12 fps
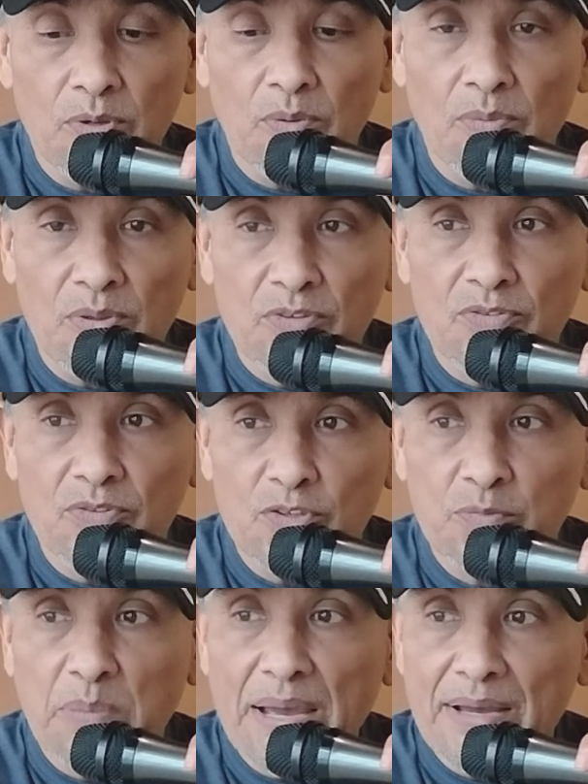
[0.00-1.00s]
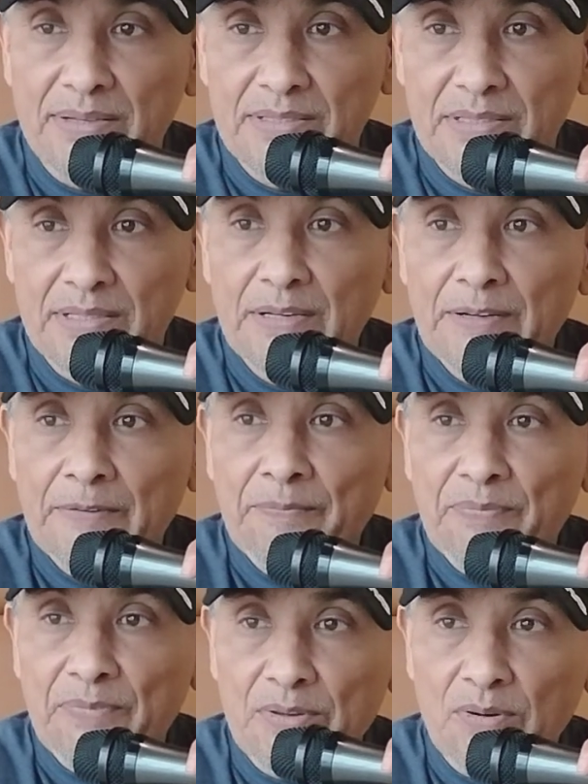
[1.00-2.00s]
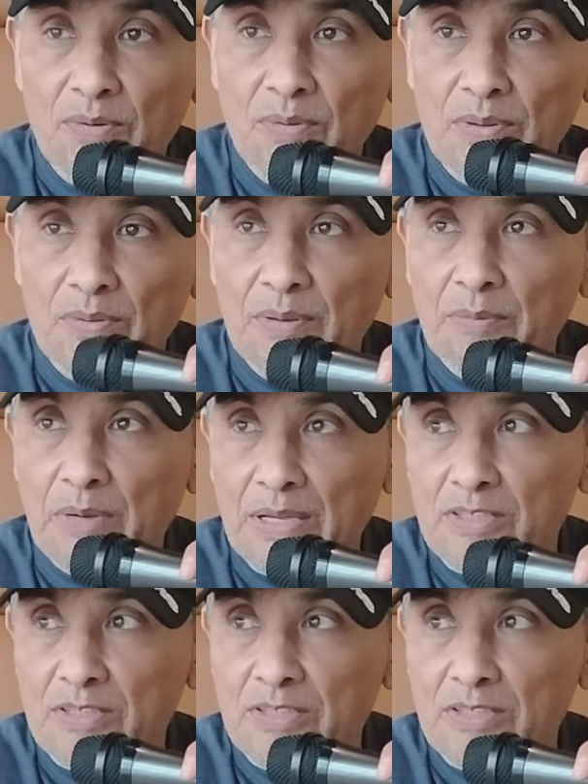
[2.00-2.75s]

this past, I